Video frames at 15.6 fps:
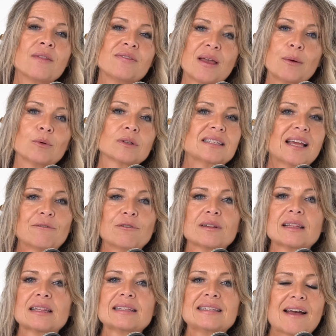they will
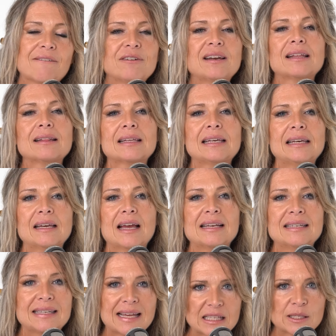def- definitely
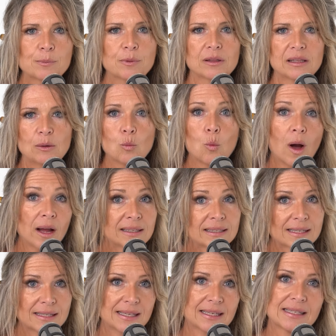and desperately want
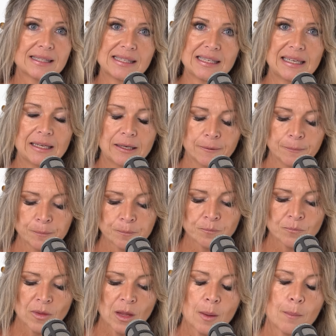to succeed,
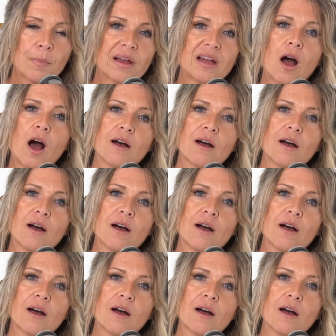but